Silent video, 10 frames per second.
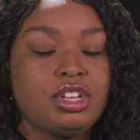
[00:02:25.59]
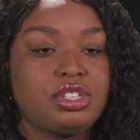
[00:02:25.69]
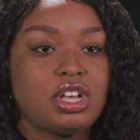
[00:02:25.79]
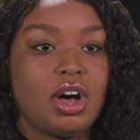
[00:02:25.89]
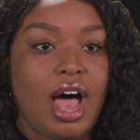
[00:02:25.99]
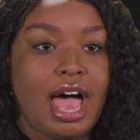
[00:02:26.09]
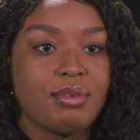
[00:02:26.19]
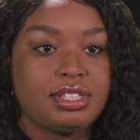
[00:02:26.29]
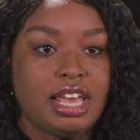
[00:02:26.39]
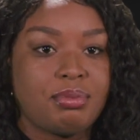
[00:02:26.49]
So I
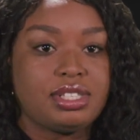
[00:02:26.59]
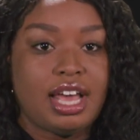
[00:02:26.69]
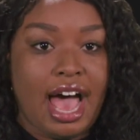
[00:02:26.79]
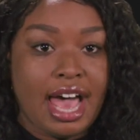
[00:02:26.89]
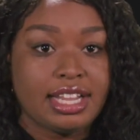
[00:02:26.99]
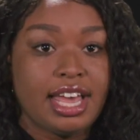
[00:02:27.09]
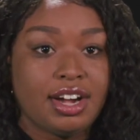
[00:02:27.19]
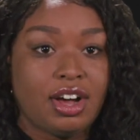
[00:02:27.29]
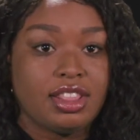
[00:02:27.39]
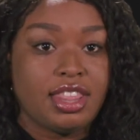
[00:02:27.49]
was able to
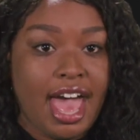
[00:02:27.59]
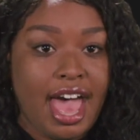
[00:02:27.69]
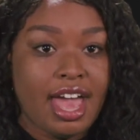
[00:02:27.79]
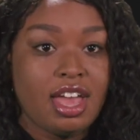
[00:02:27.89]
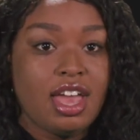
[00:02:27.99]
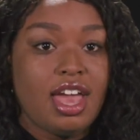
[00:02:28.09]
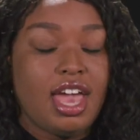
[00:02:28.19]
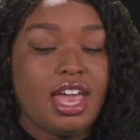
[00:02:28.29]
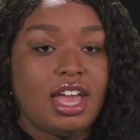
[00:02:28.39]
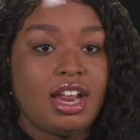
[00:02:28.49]
highlight on that
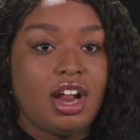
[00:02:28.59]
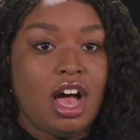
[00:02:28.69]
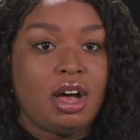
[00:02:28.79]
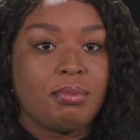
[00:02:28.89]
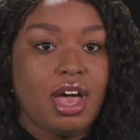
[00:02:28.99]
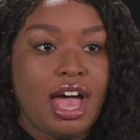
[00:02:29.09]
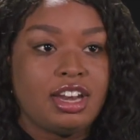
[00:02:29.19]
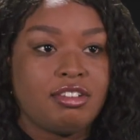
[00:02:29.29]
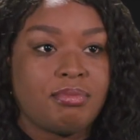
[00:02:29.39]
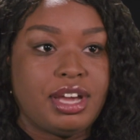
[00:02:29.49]
and um,
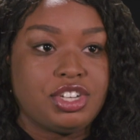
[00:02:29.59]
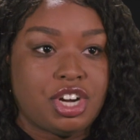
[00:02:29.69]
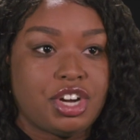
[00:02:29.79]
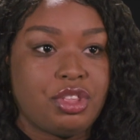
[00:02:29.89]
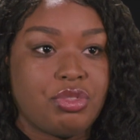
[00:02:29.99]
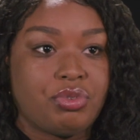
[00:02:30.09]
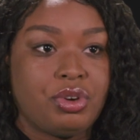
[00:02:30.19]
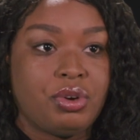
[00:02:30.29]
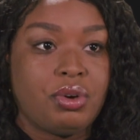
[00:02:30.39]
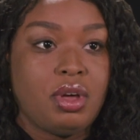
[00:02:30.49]
kind of my journey
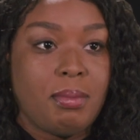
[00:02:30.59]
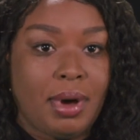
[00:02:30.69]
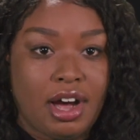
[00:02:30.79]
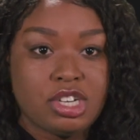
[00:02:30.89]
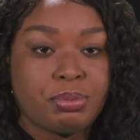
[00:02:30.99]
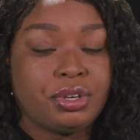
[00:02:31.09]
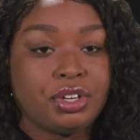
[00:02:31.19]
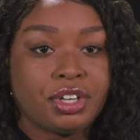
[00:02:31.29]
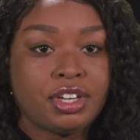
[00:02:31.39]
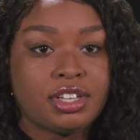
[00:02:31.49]
through my
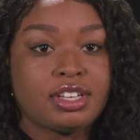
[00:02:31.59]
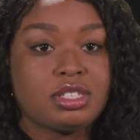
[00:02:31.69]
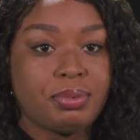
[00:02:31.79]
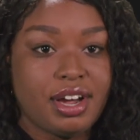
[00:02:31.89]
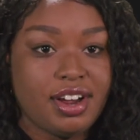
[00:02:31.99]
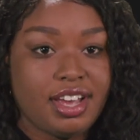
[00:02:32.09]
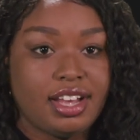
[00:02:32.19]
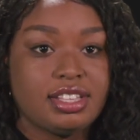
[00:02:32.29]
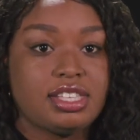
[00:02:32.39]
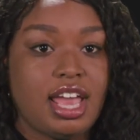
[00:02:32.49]
entrepreneurial
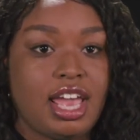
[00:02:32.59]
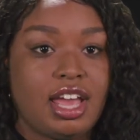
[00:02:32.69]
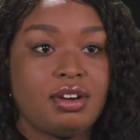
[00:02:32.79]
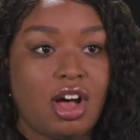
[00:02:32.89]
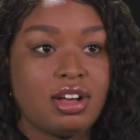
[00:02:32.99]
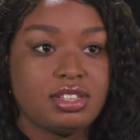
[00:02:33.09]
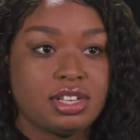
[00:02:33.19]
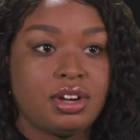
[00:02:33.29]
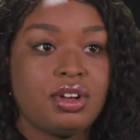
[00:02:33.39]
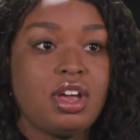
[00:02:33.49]
experience and
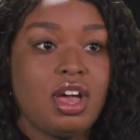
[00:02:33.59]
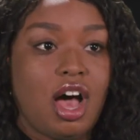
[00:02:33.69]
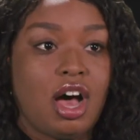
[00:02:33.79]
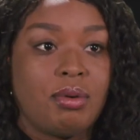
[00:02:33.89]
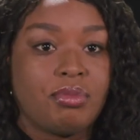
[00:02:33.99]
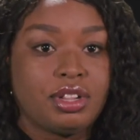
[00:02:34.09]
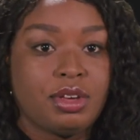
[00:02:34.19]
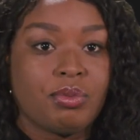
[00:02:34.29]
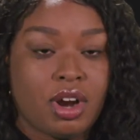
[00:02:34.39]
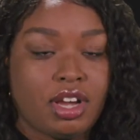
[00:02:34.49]
also um,
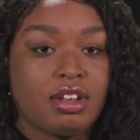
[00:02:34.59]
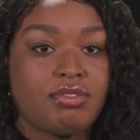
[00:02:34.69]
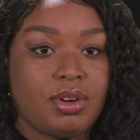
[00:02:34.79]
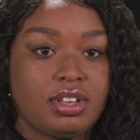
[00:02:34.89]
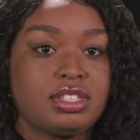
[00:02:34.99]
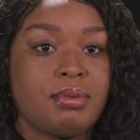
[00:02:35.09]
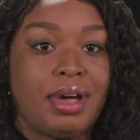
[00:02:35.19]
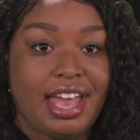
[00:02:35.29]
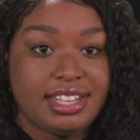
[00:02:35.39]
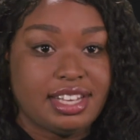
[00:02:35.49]
really work and focus on
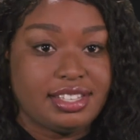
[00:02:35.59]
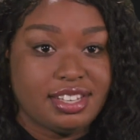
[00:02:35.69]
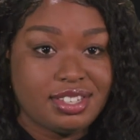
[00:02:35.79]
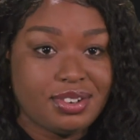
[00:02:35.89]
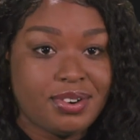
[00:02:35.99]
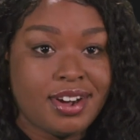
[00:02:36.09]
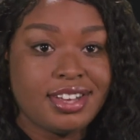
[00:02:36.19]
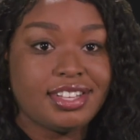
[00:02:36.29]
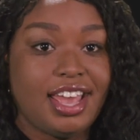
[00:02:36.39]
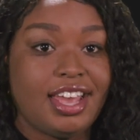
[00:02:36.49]
my SAT
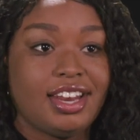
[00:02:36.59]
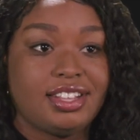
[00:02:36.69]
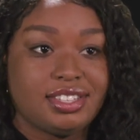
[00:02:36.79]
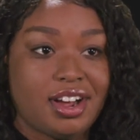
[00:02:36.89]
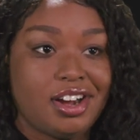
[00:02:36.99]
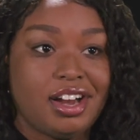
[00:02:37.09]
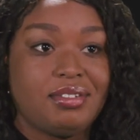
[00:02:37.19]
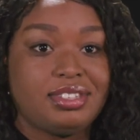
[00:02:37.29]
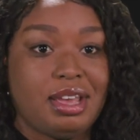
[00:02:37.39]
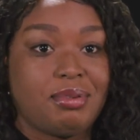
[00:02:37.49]
scores. And in turn, I
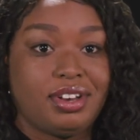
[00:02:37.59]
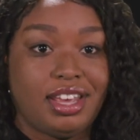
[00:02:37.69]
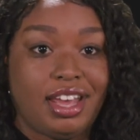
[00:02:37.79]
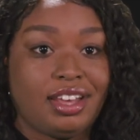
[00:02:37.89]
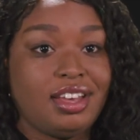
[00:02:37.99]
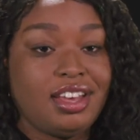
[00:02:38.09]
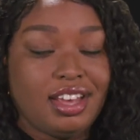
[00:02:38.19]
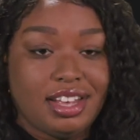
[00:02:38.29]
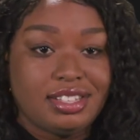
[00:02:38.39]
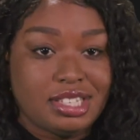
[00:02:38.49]
was able to get
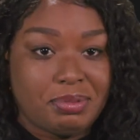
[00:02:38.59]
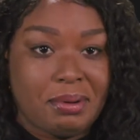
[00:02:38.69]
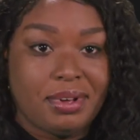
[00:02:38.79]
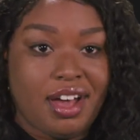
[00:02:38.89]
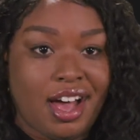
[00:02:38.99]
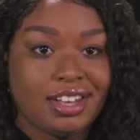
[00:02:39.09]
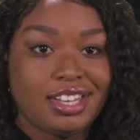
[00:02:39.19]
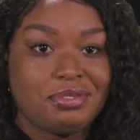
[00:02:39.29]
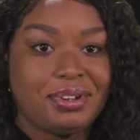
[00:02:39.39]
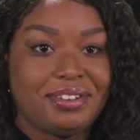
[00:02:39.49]
into Spelman
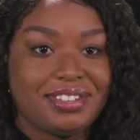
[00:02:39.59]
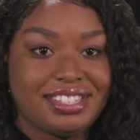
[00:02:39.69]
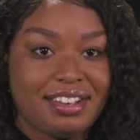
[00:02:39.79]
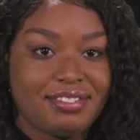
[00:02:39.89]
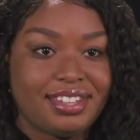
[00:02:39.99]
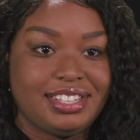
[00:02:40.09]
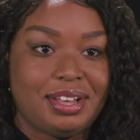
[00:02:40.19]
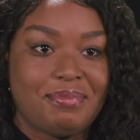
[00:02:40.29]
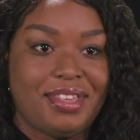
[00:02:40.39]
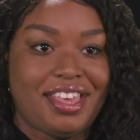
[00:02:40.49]
College, but it was definitely
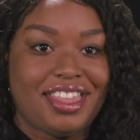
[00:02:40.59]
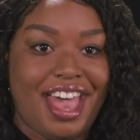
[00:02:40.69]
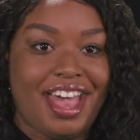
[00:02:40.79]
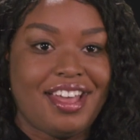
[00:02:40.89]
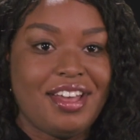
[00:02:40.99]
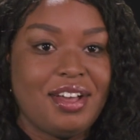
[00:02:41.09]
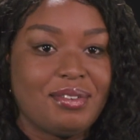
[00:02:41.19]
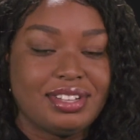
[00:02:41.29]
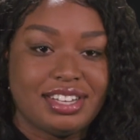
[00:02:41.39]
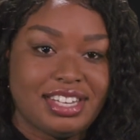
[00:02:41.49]
something that
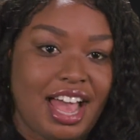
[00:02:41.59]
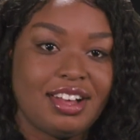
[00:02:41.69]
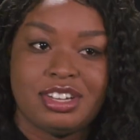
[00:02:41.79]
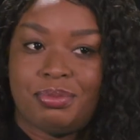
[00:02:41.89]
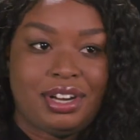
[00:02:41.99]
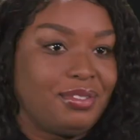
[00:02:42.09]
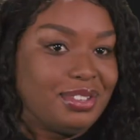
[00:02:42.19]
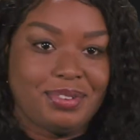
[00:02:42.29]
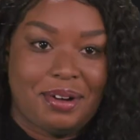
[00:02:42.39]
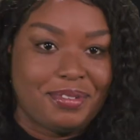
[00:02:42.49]
was a challenge, but it
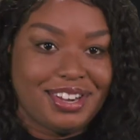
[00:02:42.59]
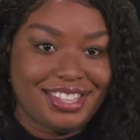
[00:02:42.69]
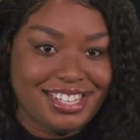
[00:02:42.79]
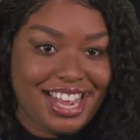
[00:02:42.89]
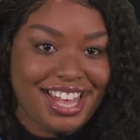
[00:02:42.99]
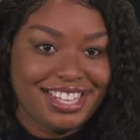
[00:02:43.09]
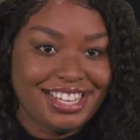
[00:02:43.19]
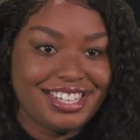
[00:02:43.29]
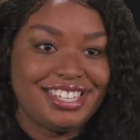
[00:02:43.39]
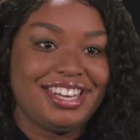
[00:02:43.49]
was well worth the
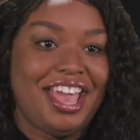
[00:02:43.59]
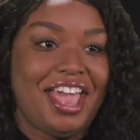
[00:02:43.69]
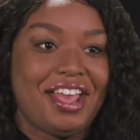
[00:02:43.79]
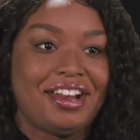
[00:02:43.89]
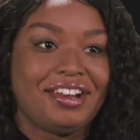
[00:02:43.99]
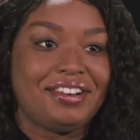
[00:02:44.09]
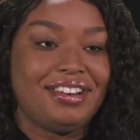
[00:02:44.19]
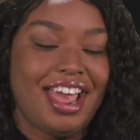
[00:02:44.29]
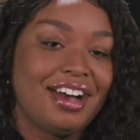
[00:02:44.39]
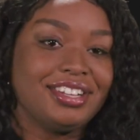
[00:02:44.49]
challenge. And
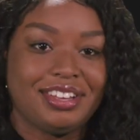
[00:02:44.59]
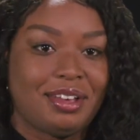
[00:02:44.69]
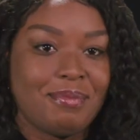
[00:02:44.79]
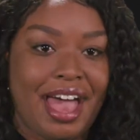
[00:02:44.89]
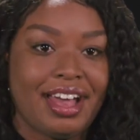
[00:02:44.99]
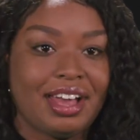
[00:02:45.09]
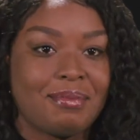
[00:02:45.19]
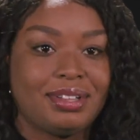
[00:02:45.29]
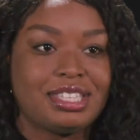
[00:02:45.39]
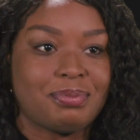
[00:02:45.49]
now looking back,
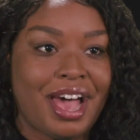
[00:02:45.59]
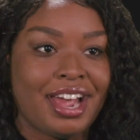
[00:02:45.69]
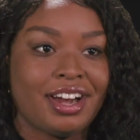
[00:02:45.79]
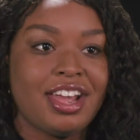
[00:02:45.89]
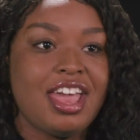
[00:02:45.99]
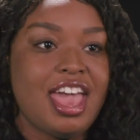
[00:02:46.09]
I'm inspired.